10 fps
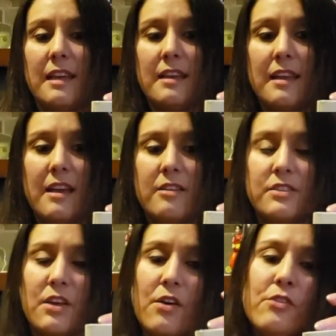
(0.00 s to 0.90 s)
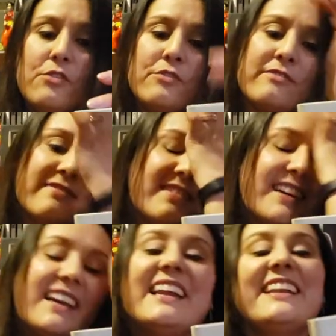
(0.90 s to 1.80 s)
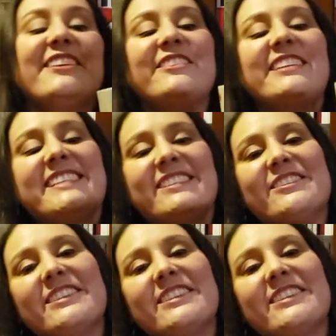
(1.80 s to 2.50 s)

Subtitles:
of the house. Oh, I didn't notice. There's a